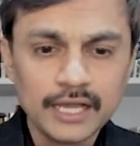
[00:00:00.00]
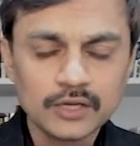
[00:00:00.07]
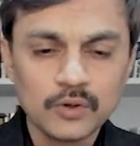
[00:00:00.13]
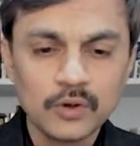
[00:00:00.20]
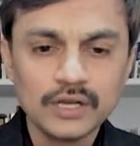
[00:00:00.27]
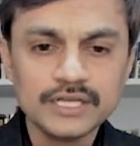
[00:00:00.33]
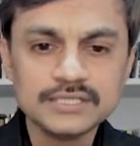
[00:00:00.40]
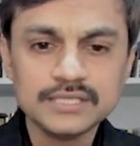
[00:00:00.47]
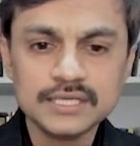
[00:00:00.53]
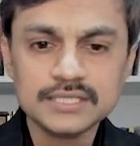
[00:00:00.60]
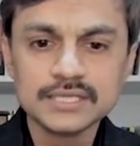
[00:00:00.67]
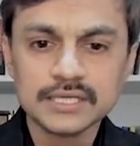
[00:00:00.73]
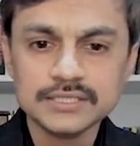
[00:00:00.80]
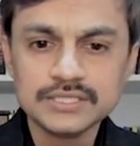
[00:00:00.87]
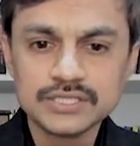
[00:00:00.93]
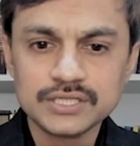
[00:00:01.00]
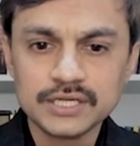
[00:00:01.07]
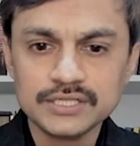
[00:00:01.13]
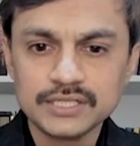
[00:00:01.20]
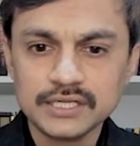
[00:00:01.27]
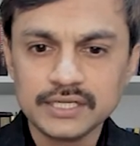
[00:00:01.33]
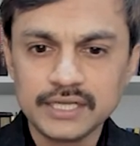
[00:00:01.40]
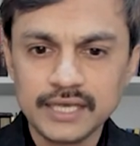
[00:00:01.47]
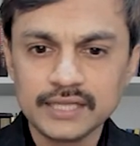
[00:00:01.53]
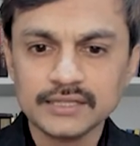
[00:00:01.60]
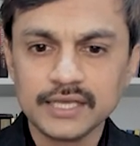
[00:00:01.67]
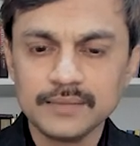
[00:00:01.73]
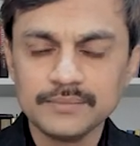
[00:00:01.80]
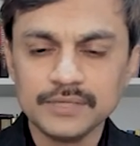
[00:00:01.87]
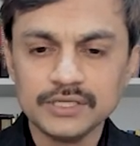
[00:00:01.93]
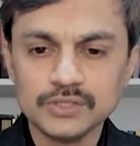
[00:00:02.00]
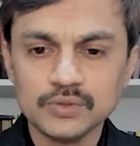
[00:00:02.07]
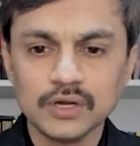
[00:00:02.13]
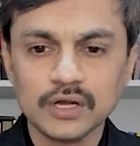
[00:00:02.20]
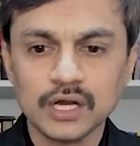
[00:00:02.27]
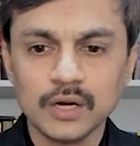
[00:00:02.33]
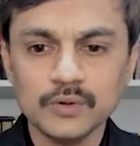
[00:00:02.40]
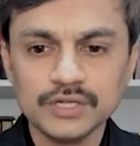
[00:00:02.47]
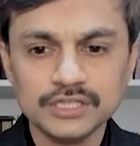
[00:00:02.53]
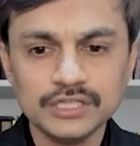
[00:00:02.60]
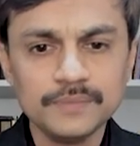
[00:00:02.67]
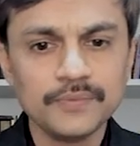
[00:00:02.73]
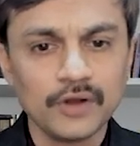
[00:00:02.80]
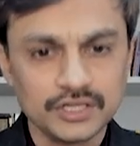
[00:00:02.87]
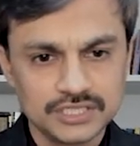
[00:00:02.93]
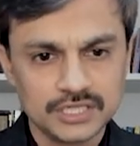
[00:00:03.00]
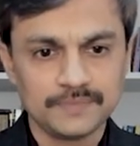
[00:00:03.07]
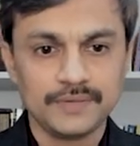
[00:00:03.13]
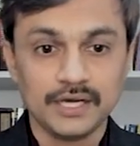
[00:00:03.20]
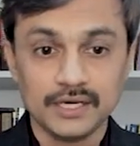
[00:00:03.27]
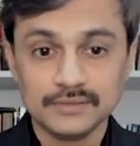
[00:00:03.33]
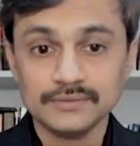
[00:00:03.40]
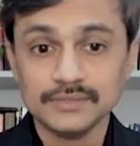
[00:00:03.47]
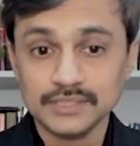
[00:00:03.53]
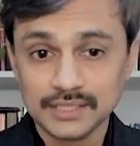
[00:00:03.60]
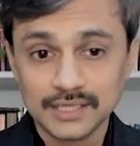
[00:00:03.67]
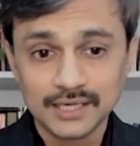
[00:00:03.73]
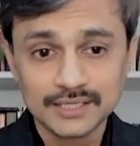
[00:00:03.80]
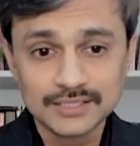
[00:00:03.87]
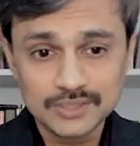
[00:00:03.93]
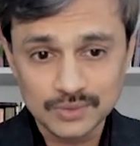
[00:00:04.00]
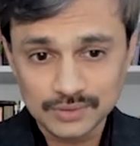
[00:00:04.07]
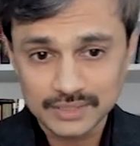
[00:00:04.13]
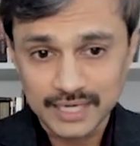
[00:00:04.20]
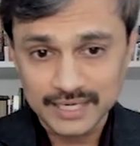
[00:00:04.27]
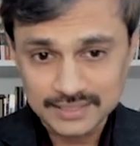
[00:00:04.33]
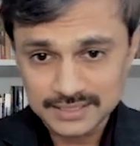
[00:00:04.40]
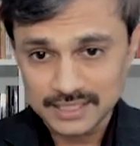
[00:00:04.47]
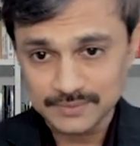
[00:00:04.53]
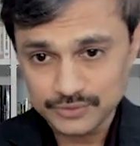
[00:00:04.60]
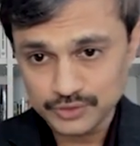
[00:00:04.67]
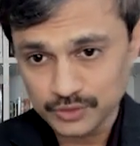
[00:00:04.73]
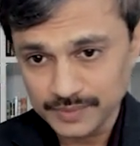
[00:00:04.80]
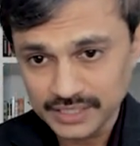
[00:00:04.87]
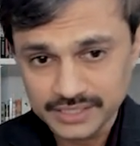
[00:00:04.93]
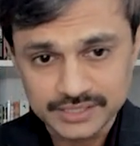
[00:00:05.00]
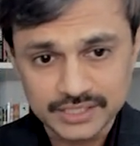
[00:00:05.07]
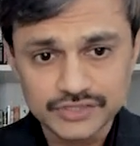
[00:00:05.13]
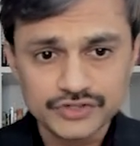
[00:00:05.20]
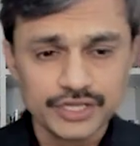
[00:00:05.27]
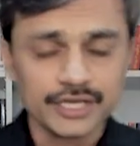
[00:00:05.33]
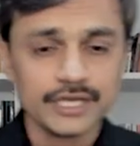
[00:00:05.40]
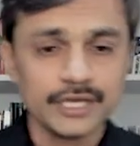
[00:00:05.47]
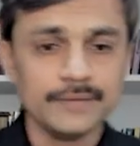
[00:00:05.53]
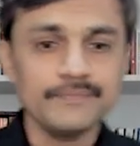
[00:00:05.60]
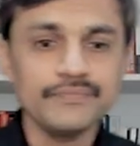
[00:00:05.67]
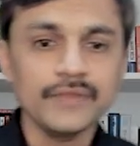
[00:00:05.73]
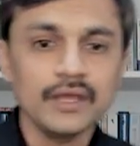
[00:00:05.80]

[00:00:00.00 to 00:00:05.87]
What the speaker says: Acknowledge these constraints and take them into account in the project plan. Yeah, so that seems to be a little tricky.